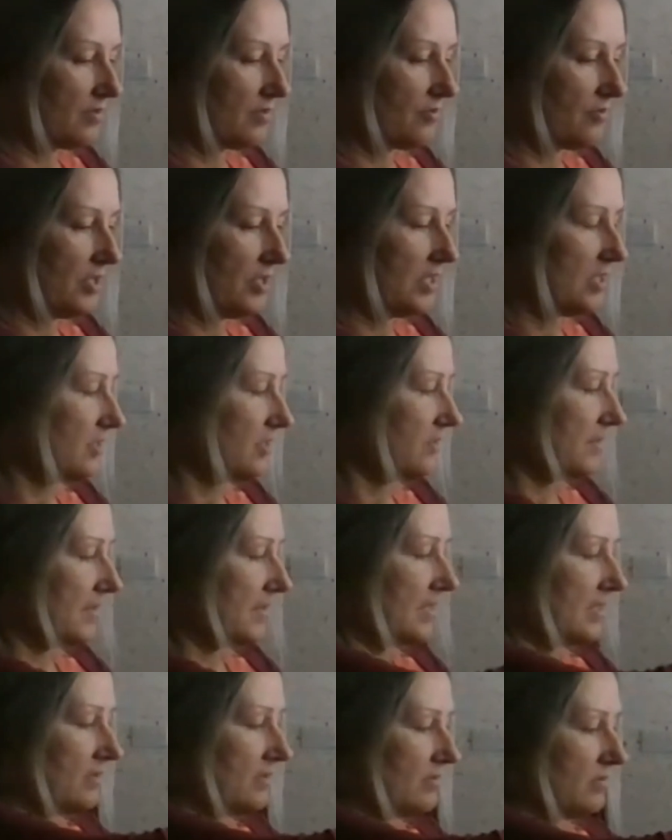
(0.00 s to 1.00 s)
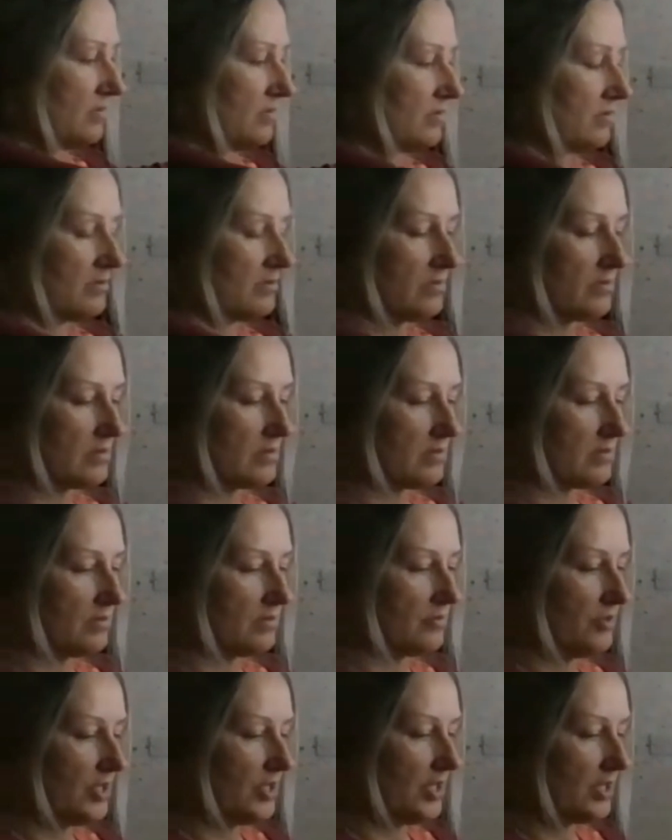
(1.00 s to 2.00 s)
3 tomatoes,
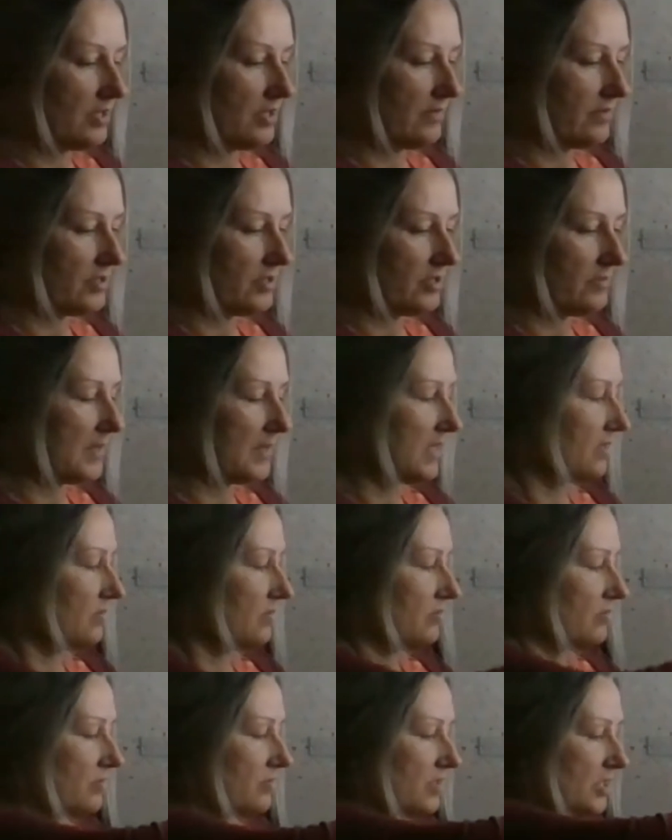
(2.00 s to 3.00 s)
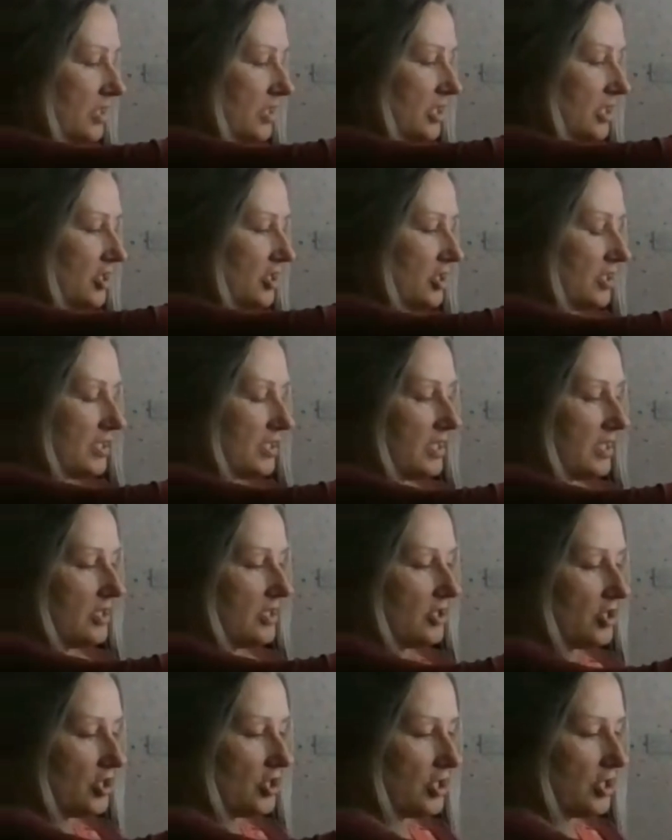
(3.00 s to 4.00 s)
3 half of tomatoes in each
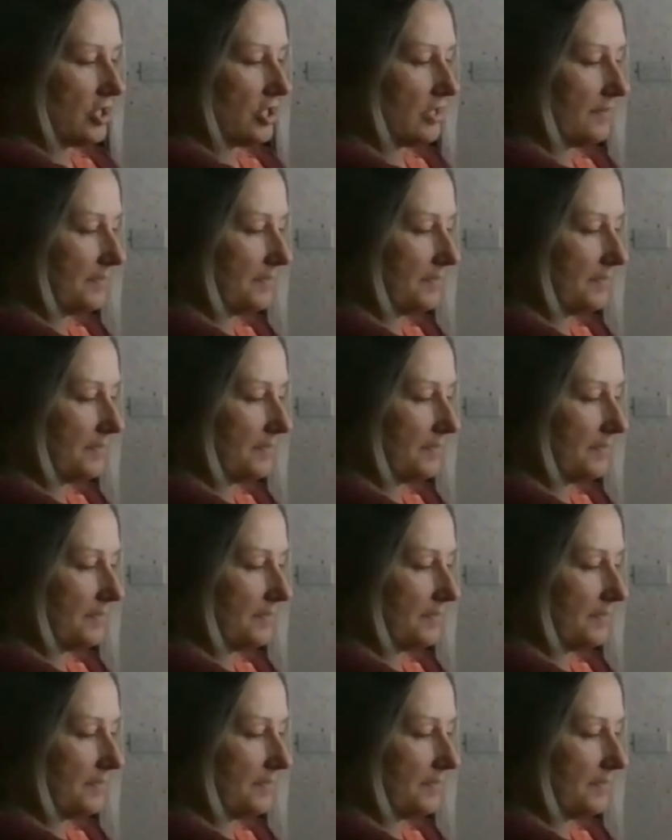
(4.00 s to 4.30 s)
section,